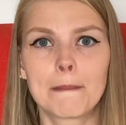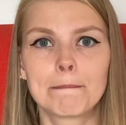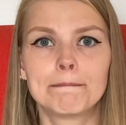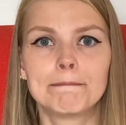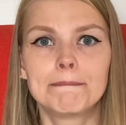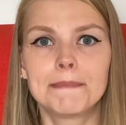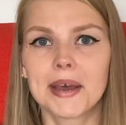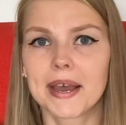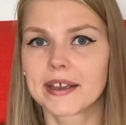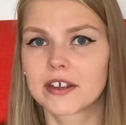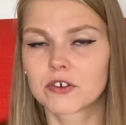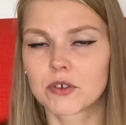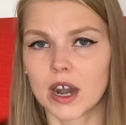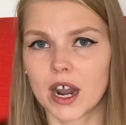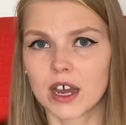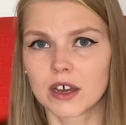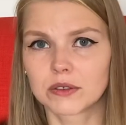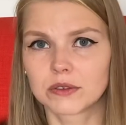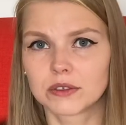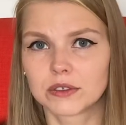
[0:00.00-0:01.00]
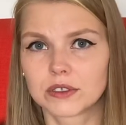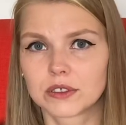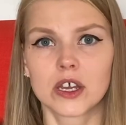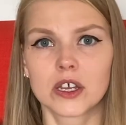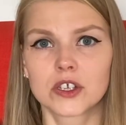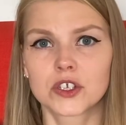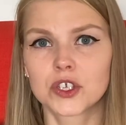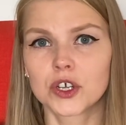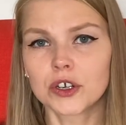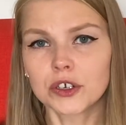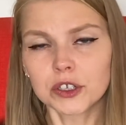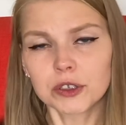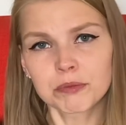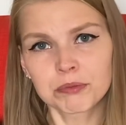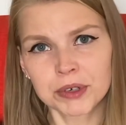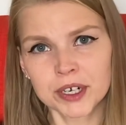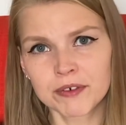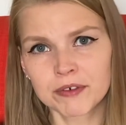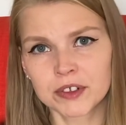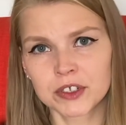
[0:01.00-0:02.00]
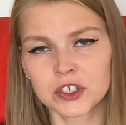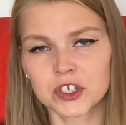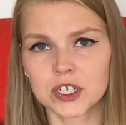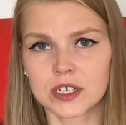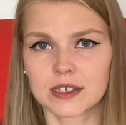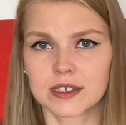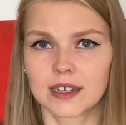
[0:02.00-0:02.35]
background, certain privileges